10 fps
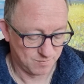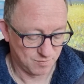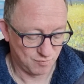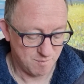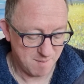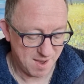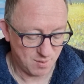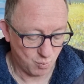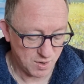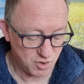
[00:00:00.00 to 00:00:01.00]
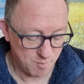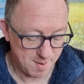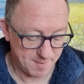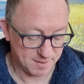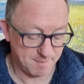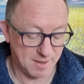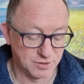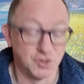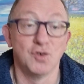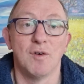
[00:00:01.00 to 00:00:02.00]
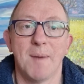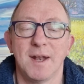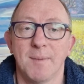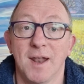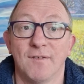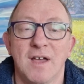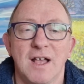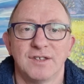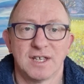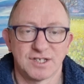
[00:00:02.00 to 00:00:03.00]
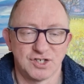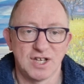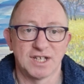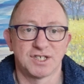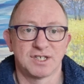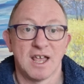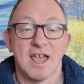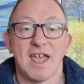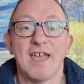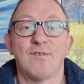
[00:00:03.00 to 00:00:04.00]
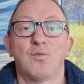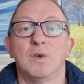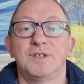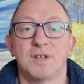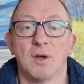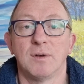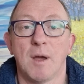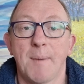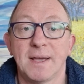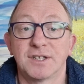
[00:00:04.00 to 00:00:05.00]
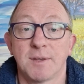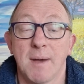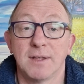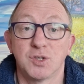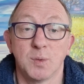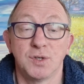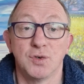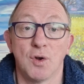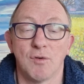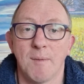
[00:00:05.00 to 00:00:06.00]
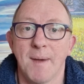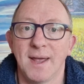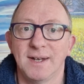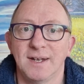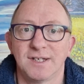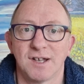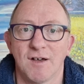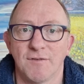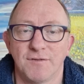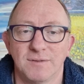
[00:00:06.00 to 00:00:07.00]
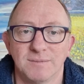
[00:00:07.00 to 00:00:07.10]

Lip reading: Remain. When you obey my commands, you remain in my love. So that suggests if we don't obey his commands, we do not remain in his love.